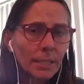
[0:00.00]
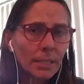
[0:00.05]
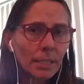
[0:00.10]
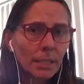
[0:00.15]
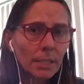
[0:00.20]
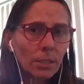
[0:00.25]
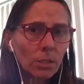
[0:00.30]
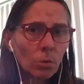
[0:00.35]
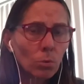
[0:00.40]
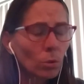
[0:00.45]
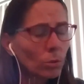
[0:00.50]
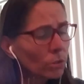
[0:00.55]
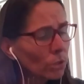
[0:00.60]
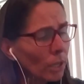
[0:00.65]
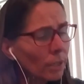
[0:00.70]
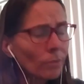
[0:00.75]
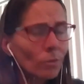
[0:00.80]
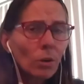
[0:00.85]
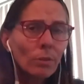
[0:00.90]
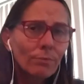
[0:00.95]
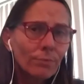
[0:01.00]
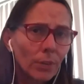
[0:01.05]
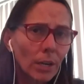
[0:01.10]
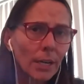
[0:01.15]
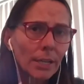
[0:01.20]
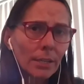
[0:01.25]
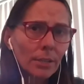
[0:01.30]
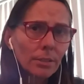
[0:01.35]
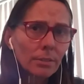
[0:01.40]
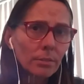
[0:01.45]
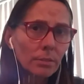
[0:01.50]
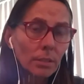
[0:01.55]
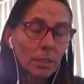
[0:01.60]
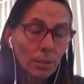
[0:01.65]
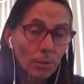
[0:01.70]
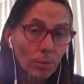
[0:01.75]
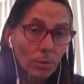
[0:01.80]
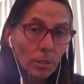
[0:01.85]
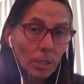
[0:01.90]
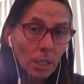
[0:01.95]
The world's kind of on fire,
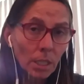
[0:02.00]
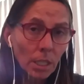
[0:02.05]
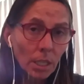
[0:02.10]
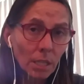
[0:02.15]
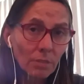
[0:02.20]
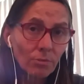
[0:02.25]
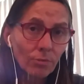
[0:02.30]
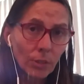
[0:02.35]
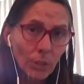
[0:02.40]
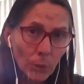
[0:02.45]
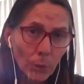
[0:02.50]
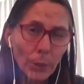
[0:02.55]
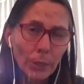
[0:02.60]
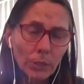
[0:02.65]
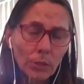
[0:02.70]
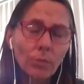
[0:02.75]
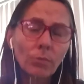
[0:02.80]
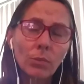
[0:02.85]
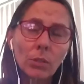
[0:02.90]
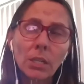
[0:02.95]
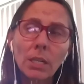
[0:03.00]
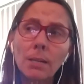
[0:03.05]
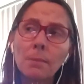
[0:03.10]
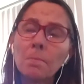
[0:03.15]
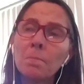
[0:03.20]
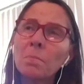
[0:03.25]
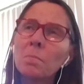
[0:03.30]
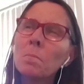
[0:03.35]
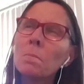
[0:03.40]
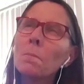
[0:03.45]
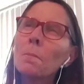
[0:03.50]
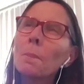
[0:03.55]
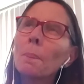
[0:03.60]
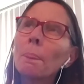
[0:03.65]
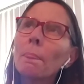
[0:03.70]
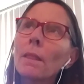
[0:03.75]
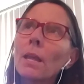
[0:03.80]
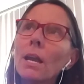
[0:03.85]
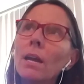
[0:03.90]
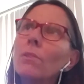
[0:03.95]
literally and figuratively.
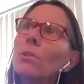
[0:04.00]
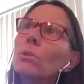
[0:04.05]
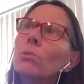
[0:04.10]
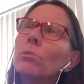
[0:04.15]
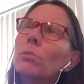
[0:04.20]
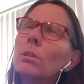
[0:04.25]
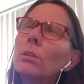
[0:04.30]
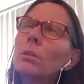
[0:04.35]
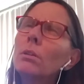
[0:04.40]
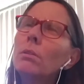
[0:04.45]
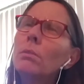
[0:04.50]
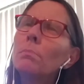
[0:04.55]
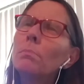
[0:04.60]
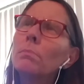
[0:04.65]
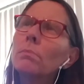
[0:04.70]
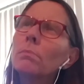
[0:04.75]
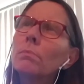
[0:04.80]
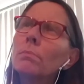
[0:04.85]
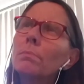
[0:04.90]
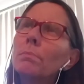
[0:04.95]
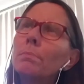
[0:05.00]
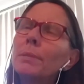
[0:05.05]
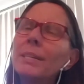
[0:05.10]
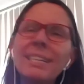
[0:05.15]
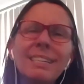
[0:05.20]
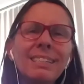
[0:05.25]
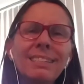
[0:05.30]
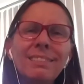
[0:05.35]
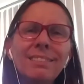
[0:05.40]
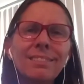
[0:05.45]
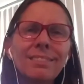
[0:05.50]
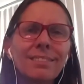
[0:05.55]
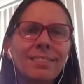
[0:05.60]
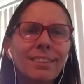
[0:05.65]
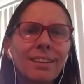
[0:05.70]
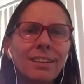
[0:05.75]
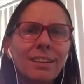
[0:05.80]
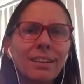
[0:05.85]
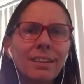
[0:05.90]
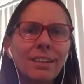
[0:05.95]
And those little peace
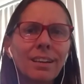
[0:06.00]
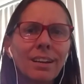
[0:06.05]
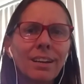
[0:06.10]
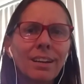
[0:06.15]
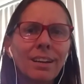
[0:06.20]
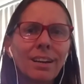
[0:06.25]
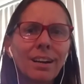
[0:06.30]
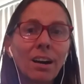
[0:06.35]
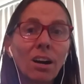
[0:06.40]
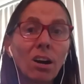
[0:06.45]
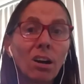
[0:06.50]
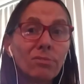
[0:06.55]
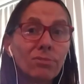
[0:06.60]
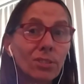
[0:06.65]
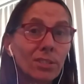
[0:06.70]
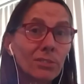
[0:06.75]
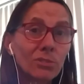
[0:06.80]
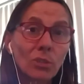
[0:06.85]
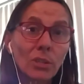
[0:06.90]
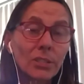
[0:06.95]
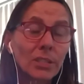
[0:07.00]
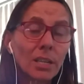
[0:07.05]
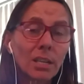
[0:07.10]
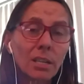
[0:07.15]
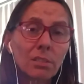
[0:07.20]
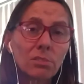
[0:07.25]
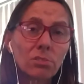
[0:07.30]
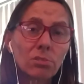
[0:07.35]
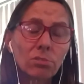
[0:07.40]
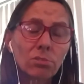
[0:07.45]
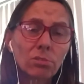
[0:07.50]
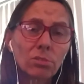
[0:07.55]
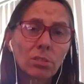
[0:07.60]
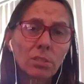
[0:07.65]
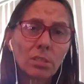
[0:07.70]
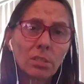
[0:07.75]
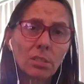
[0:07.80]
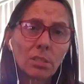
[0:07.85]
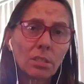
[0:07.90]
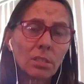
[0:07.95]
offerings, I guess,
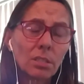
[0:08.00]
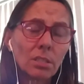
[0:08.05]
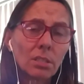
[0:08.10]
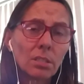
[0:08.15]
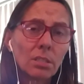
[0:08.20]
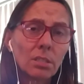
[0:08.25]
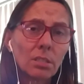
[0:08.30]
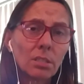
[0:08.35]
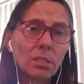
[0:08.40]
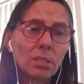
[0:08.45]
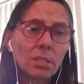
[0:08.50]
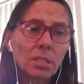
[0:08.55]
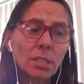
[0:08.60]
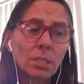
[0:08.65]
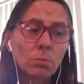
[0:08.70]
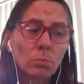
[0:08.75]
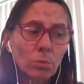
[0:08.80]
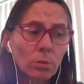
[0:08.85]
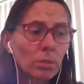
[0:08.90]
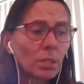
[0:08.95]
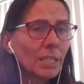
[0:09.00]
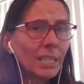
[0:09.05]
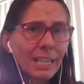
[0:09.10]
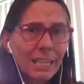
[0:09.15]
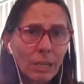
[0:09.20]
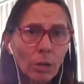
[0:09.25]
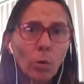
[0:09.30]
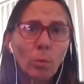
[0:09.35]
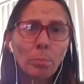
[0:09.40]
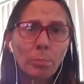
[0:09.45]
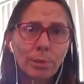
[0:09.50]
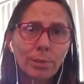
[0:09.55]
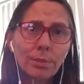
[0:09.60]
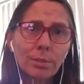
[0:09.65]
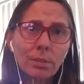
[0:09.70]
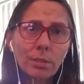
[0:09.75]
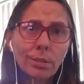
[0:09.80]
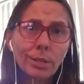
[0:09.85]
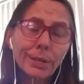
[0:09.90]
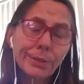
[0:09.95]
can really help,
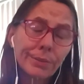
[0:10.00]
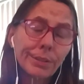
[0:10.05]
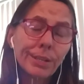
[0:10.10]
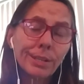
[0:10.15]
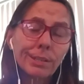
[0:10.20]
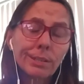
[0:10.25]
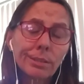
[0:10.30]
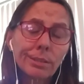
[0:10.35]
I think.